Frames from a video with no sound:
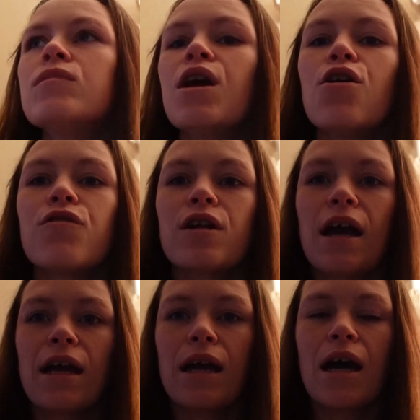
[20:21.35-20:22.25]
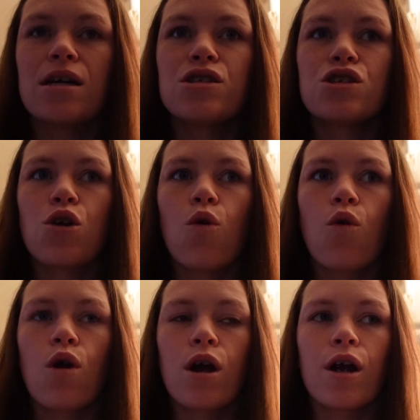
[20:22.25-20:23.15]
The Overnight Guest
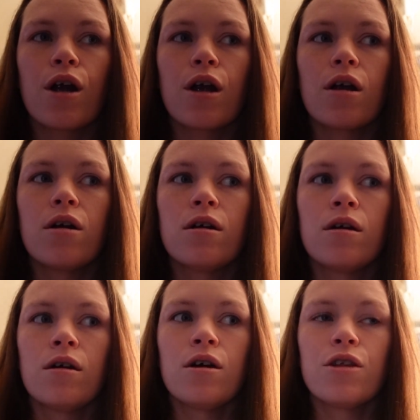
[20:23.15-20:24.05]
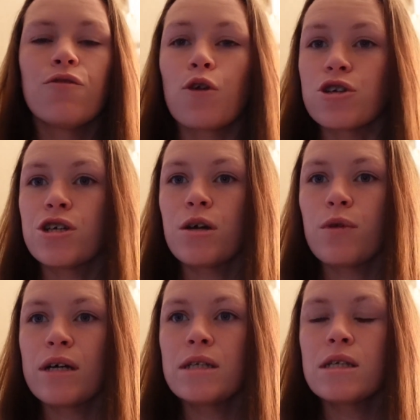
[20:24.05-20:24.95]
or The Fortunate
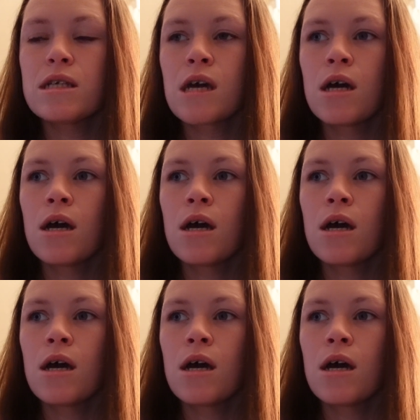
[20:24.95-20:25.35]
Ones,